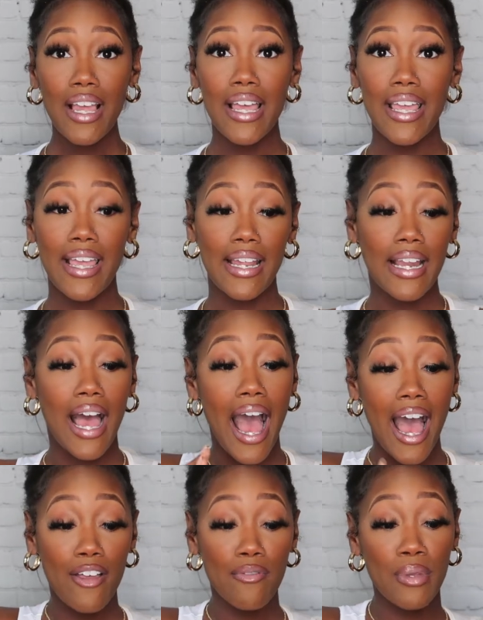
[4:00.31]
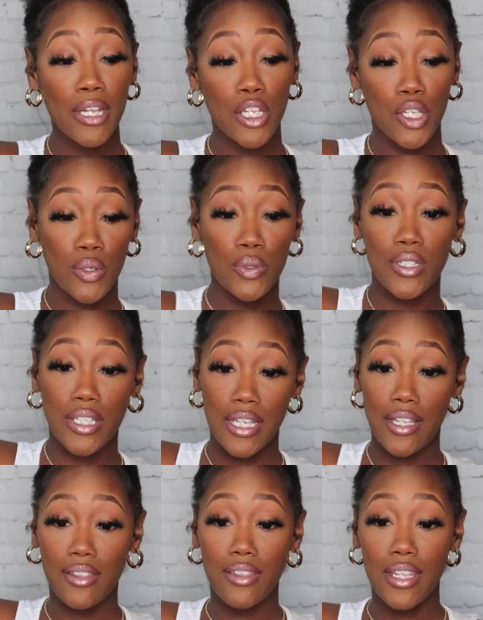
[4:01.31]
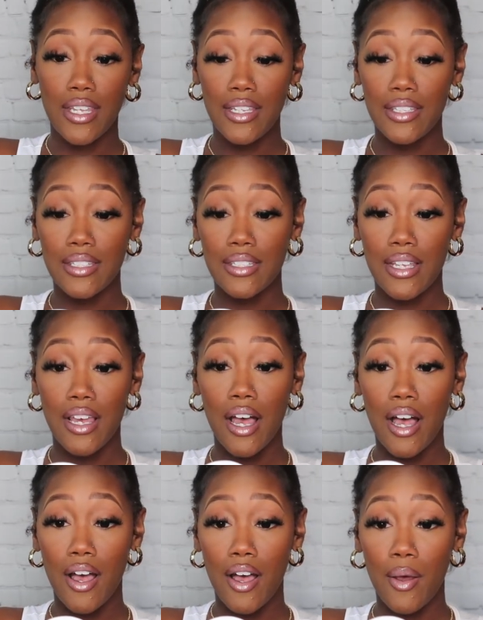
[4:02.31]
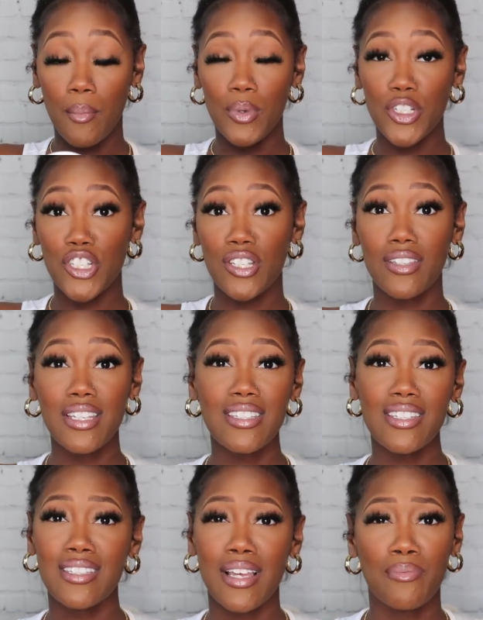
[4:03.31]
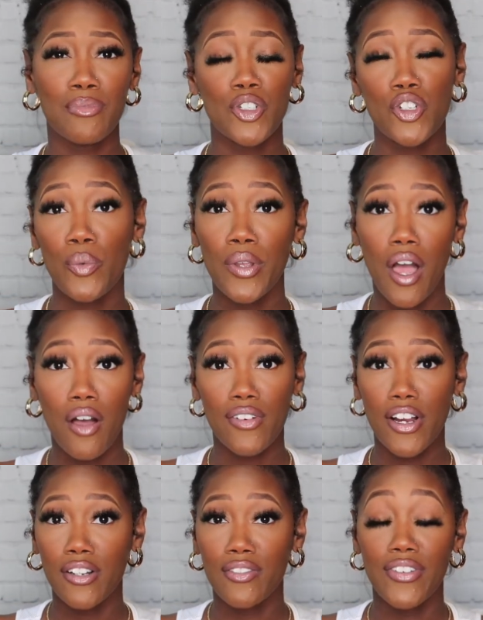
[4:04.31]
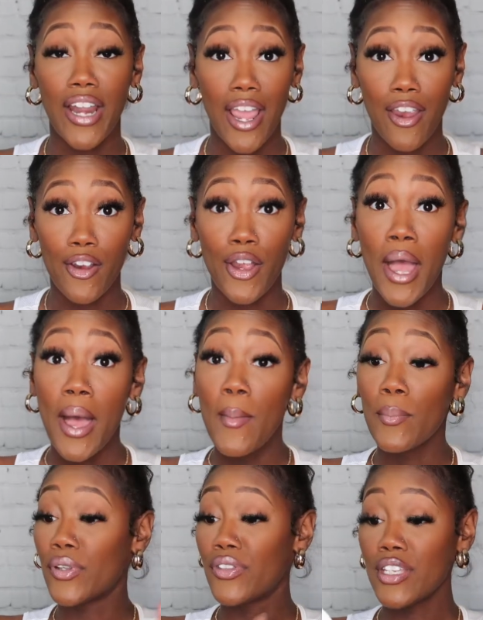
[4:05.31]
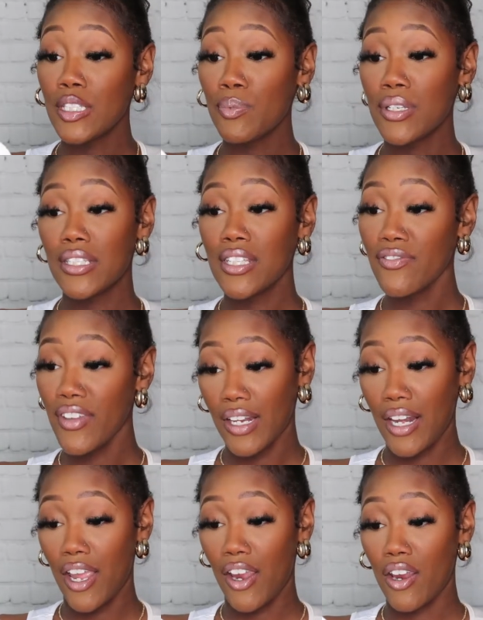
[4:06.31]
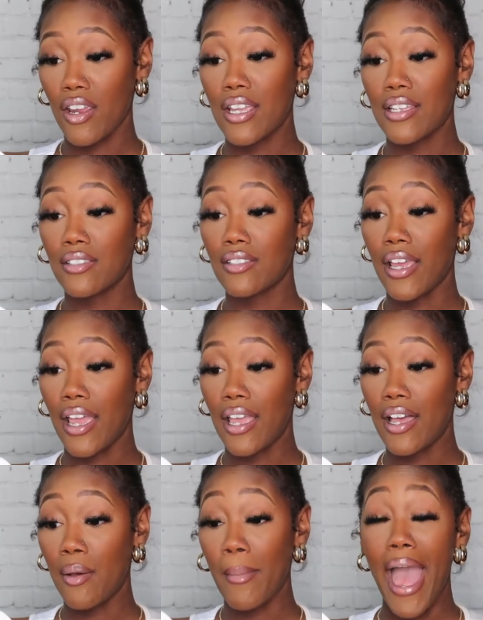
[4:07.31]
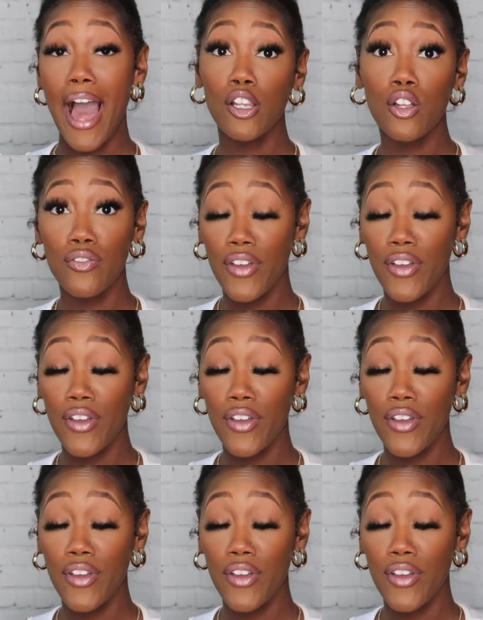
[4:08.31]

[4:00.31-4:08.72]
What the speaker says: And I've been using this, which this is, I'm sure we all have heard of Nair, but this Pacific Nair is a aloe